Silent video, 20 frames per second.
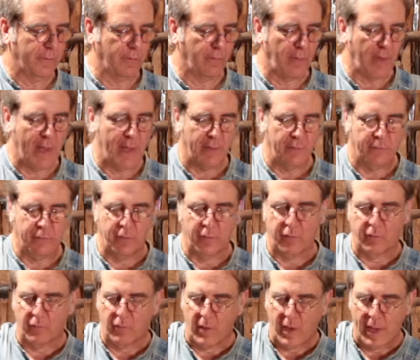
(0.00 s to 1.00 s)
device
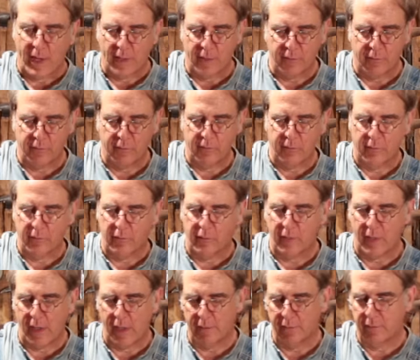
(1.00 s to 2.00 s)
just rides
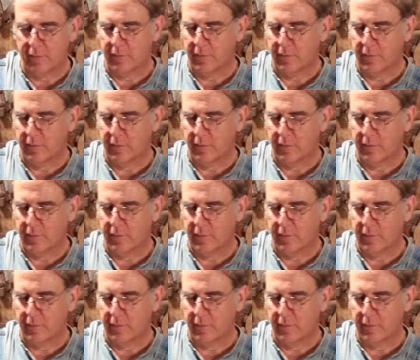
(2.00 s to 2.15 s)
that